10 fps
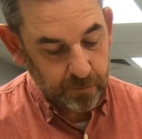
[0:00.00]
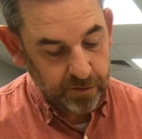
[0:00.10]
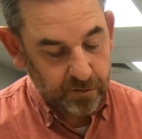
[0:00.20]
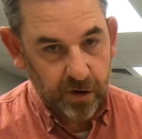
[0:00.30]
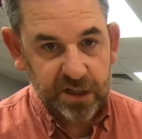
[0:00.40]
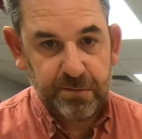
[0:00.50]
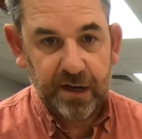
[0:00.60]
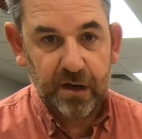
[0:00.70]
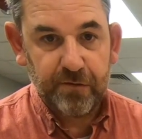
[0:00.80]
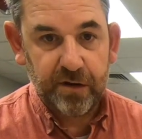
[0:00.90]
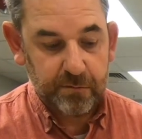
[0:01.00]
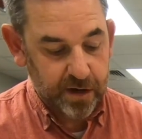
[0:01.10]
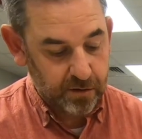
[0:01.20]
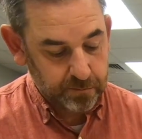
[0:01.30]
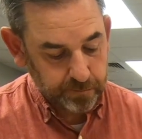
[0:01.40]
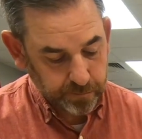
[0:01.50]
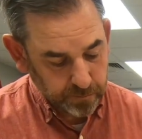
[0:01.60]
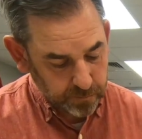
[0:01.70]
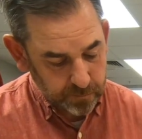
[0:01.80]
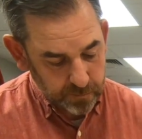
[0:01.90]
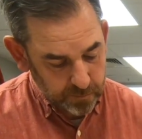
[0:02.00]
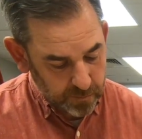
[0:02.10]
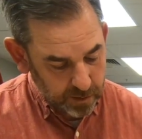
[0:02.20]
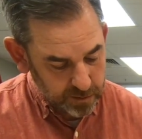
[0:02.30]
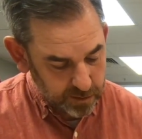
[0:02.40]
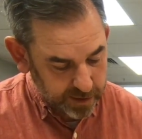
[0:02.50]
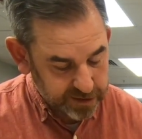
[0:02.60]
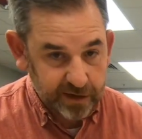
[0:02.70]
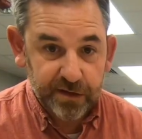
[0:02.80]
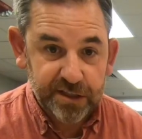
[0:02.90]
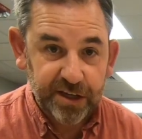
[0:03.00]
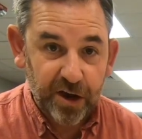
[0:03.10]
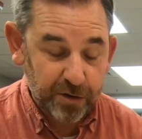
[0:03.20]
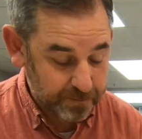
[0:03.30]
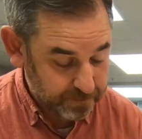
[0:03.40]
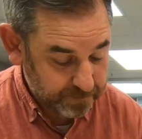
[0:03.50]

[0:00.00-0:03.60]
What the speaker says: with the rice pilaf in the middle. Let's give this a go.